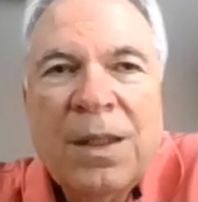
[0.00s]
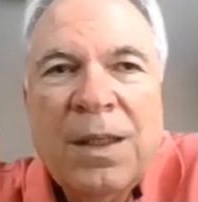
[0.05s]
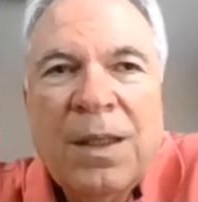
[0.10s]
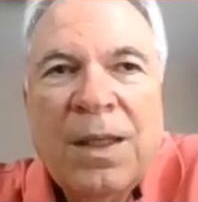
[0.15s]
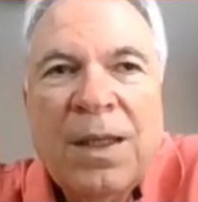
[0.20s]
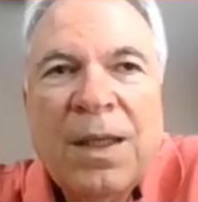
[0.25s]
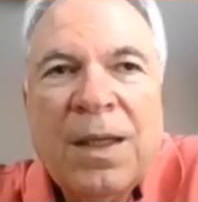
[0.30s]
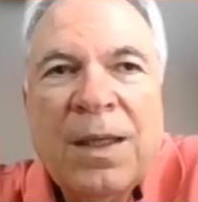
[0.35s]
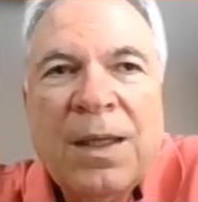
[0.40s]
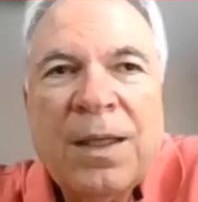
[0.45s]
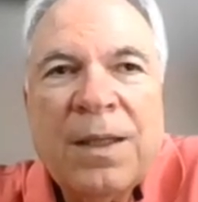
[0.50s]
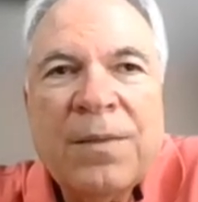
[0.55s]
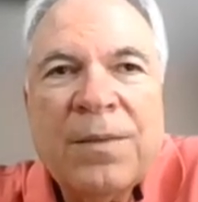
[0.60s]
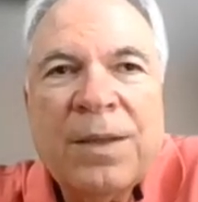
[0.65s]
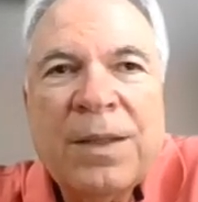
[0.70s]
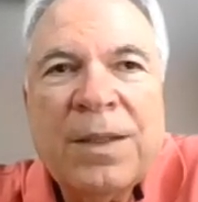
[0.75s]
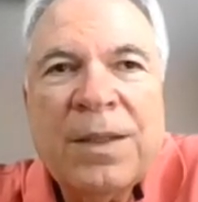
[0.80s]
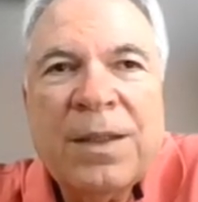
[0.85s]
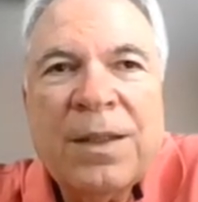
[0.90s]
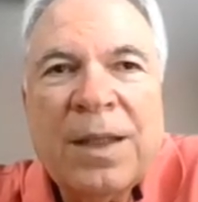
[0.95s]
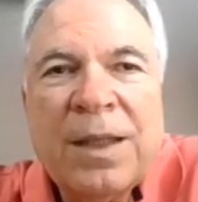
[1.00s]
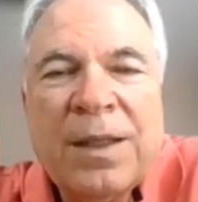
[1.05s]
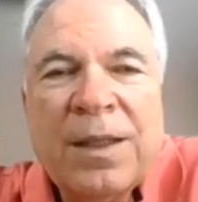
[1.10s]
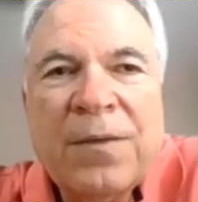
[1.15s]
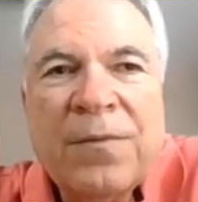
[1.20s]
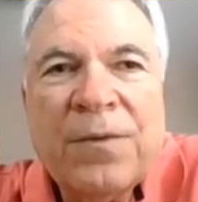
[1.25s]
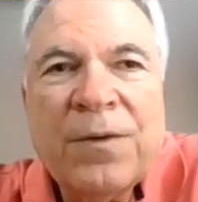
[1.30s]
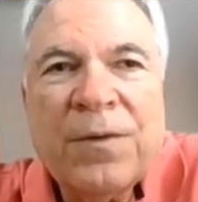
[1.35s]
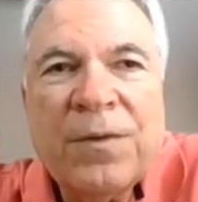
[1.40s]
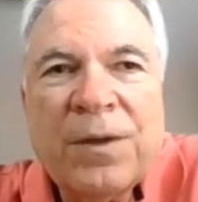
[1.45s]
In
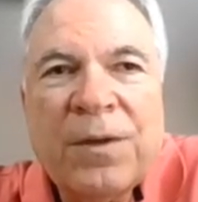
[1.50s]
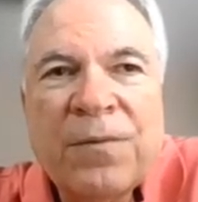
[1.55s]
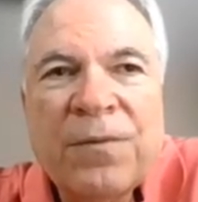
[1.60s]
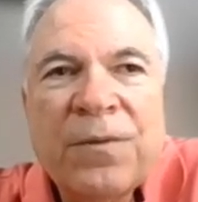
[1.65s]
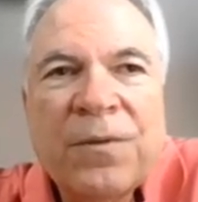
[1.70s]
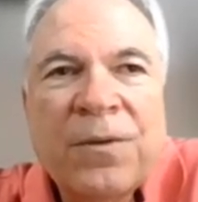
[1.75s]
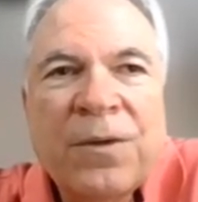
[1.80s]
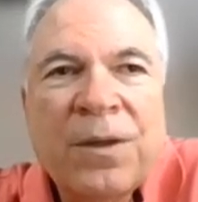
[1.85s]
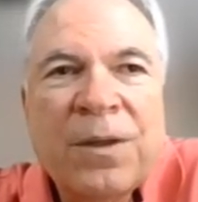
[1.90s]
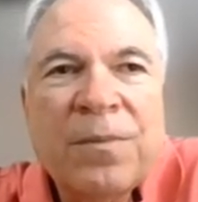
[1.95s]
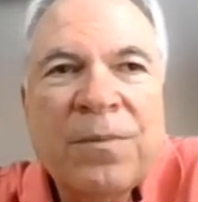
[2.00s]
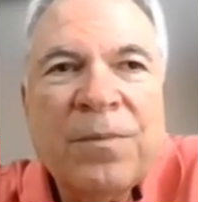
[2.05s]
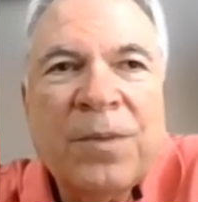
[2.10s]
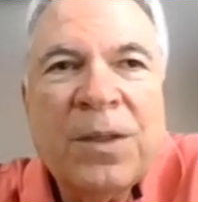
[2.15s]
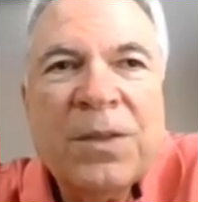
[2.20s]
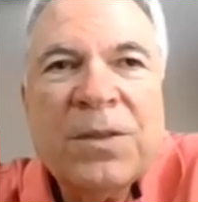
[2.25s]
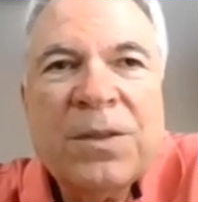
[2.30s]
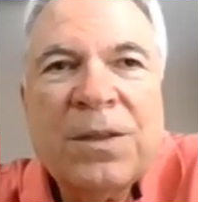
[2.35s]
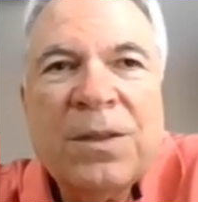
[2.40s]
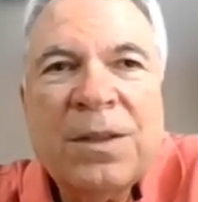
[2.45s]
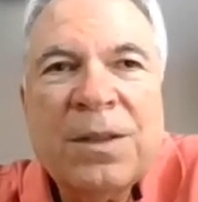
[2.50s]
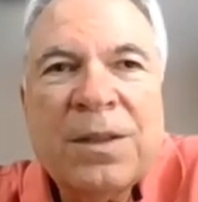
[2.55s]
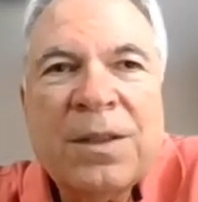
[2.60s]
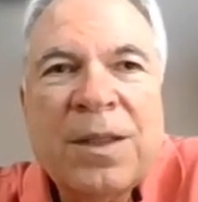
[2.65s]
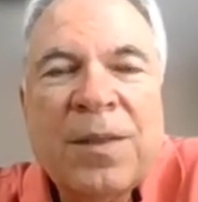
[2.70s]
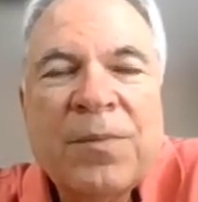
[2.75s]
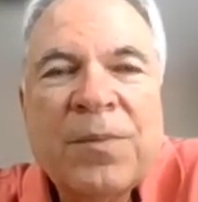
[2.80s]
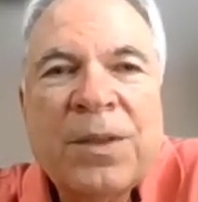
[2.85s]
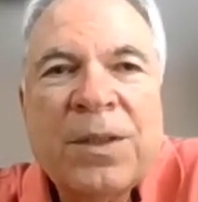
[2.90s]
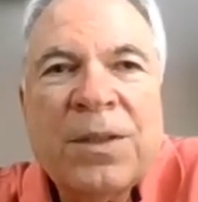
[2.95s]
1954, Mustard
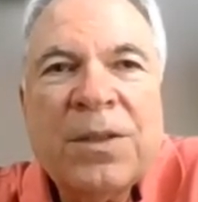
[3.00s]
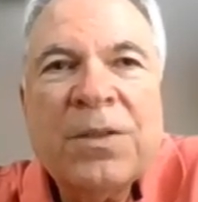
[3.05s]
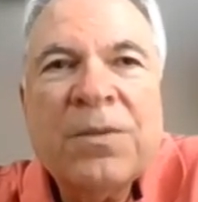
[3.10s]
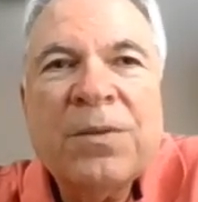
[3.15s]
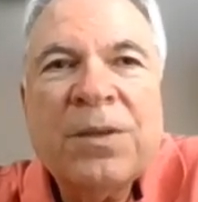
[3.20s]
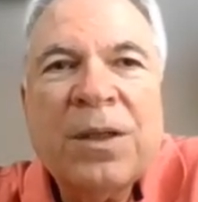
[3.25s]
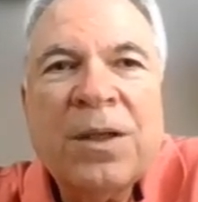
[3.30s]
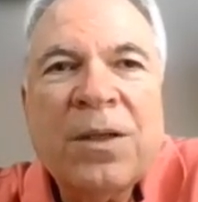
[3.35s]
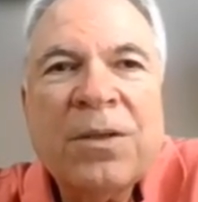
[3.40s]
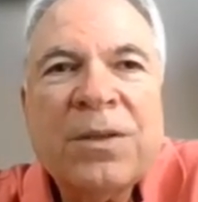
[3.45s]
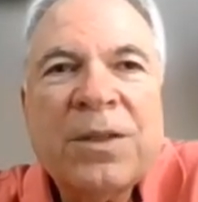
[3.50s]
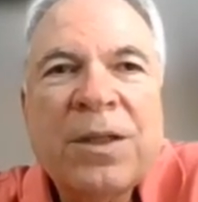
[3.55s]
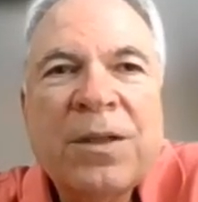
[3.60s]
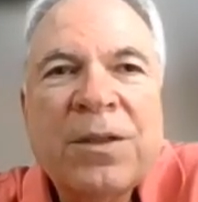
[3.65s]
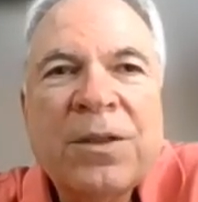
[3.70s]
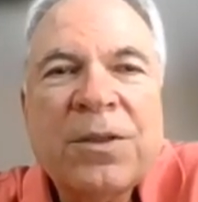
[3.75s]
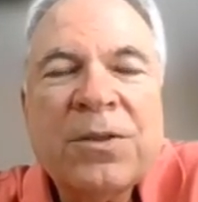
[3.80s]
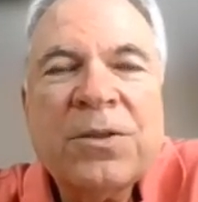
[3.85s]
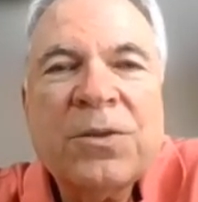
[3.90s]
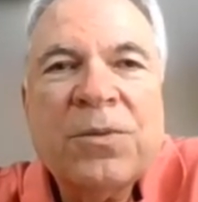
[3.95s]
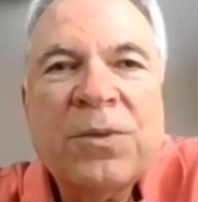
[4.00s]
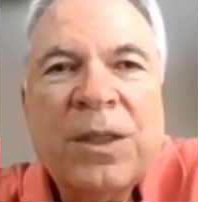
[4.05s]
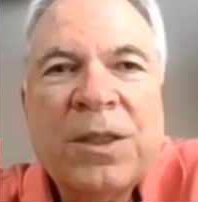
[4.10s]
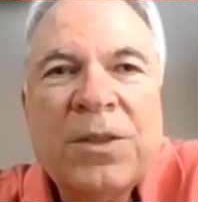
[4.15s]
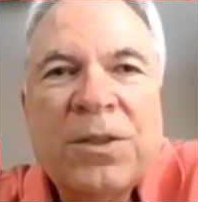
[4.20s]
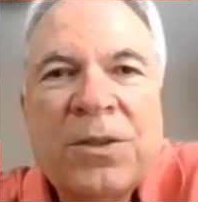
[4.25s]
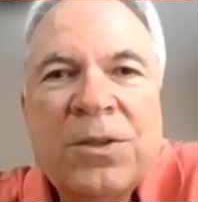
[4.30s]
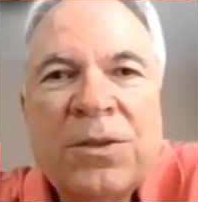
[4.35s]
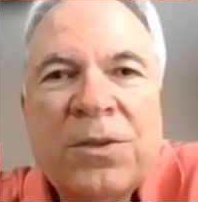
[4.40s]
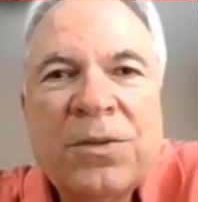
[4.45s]
attempted doing an arterial
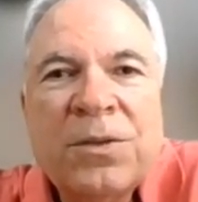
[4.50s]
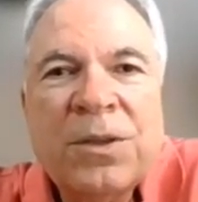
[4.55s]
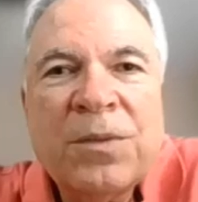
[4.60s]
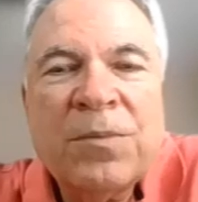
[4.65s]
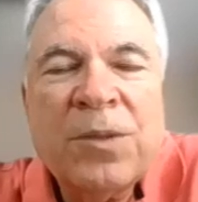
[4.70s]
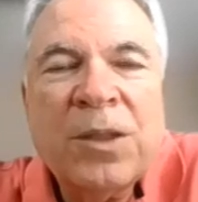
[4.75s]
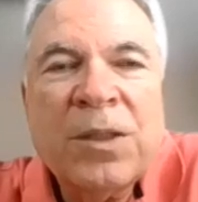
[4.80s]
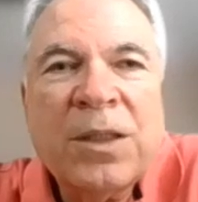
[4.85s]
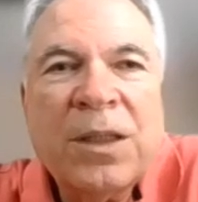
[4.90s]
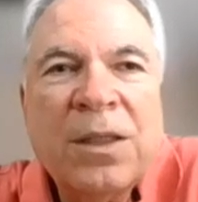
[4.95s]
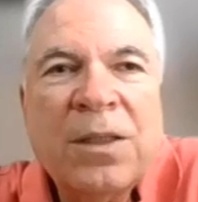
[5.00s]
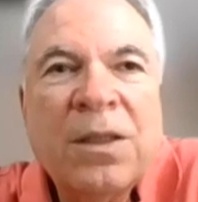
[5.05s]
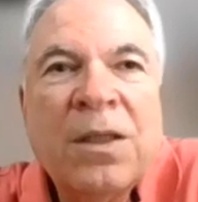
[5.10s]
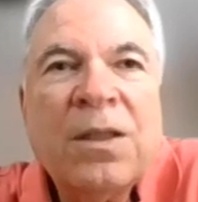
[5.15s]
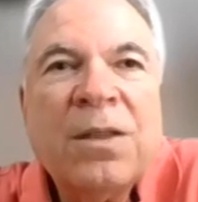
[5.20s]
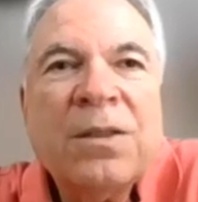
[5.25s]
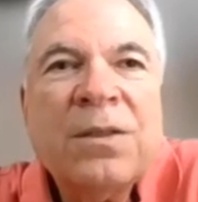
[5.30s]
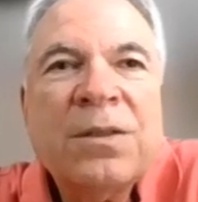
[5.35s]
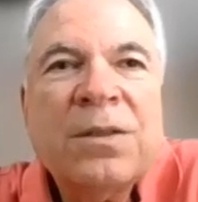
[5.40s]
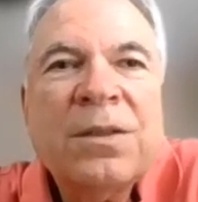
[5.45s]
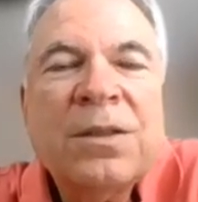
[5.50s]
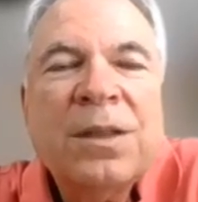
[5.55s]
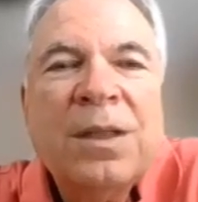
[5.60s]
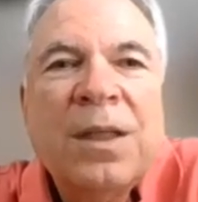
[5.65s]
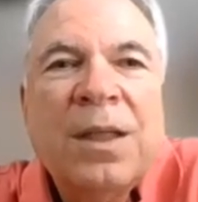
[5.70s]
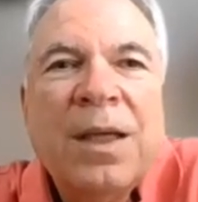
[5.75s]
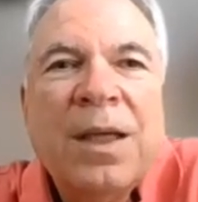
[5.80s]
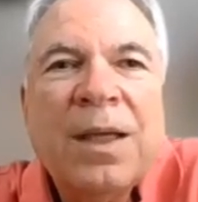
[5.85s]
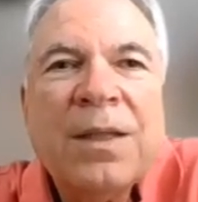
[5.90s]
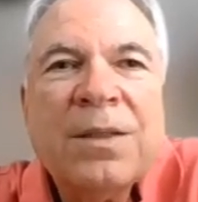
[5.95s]
switch using monkey lungs
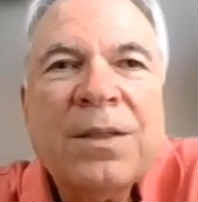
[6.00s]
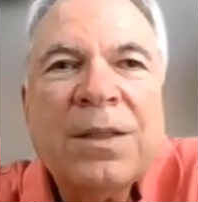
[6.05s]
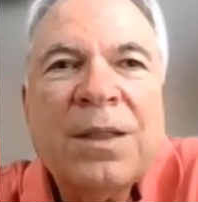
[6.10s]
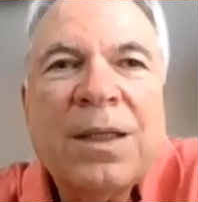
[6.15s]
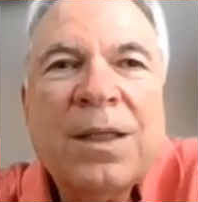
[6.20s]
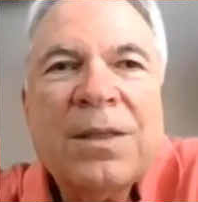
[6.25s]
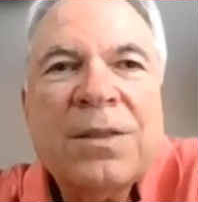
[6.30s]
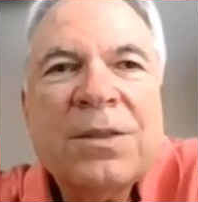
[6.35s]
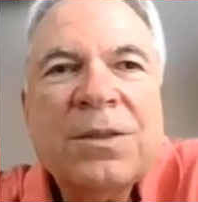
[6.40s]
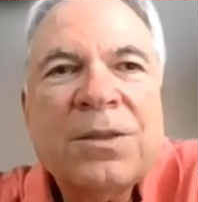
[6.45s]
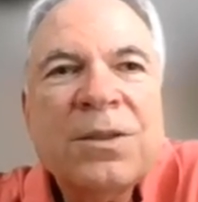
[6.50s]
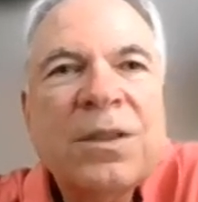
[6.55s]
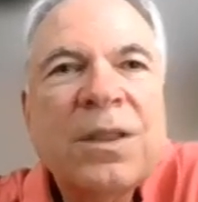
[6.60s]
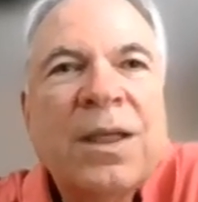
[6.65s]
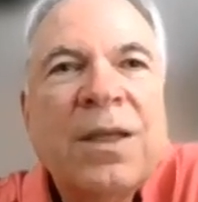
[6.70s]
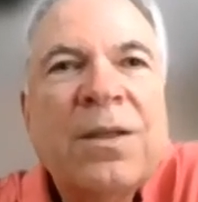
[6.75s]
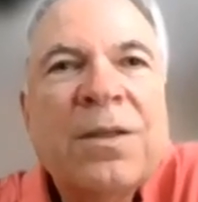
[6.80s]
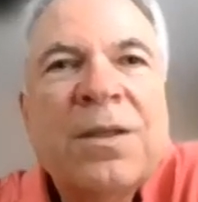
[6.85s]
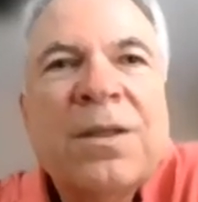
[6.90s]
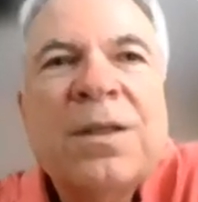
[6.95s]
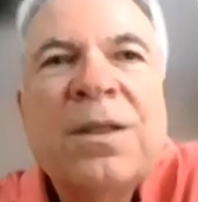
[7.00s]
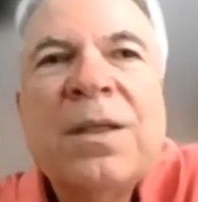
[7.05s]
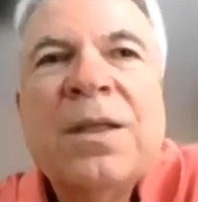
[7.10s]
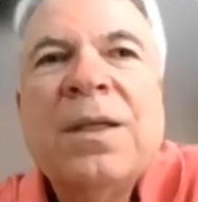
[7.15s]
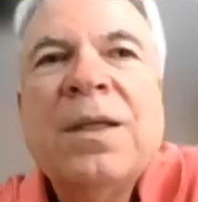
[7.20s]
as an oxygenator,